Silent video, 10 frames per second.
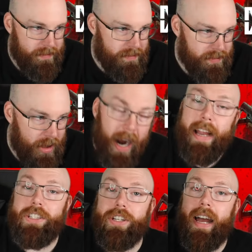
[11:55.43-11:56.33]
All
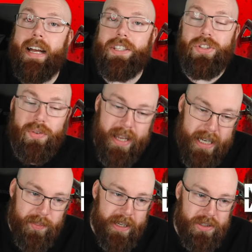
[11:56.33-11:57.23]
right, you guys. So that's
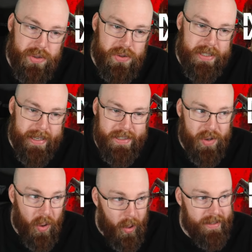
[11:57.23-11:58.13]
my two cents
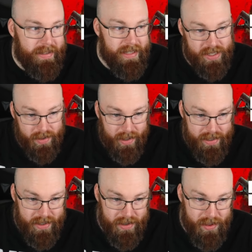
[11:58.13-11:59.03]
on this
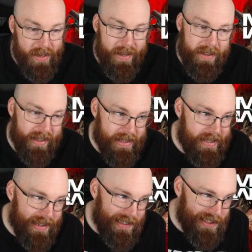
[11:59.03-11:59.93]
lawsuit. Like I
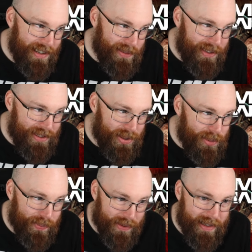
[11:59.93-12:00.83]
said, it's not really two
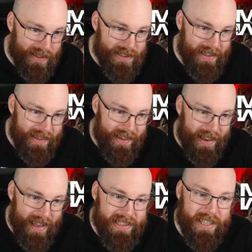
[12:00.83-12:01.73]
players.
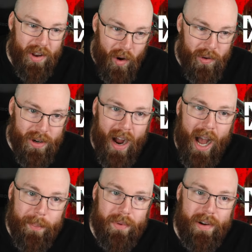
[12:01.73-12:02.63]
It's an owner
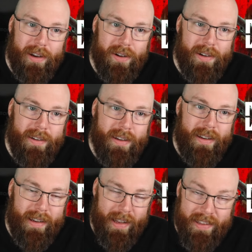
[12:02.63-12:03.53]
operator
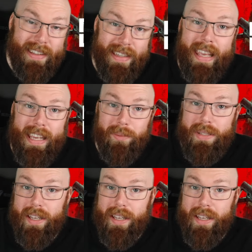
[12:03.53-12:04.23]
and then the king himself,